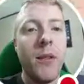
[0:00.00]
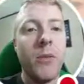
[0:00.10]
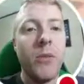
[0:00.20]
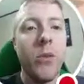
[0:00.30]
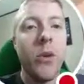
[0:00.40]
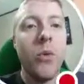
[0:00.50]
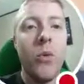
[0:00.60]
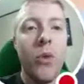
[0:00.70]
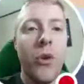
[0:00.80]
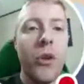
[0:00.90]
that will
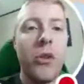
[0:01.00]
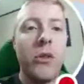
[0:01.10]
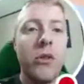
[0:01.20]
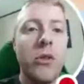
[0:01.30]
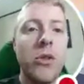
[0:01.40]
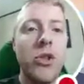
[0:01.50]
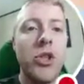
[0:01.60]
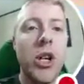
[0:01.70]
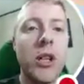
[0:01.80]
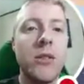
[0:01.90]
record
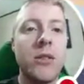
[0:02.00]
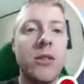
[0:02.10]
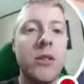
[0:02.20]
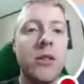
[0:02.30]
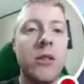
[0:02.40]
just